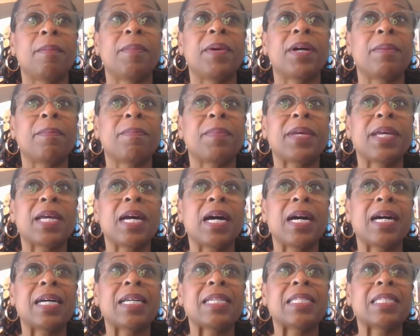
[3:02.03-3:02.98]
but
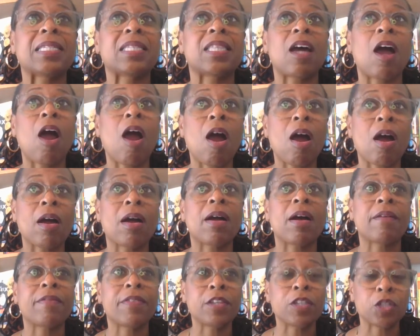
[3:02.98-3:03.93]
because the heart
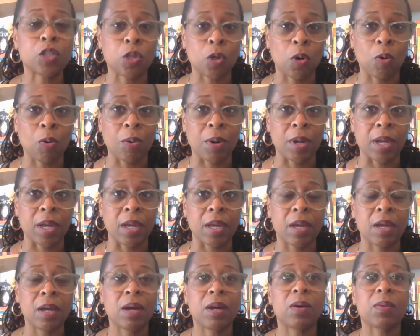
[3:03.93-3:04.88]
of the story
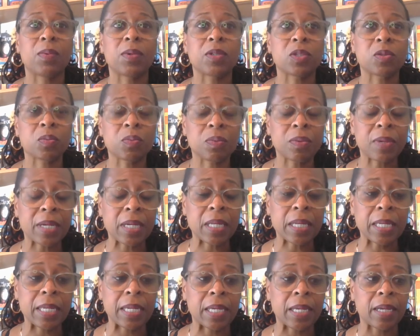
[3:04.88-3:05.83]
was
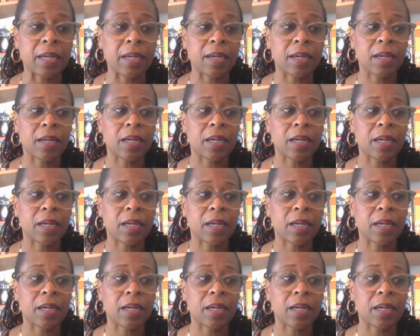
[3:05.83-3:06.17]
really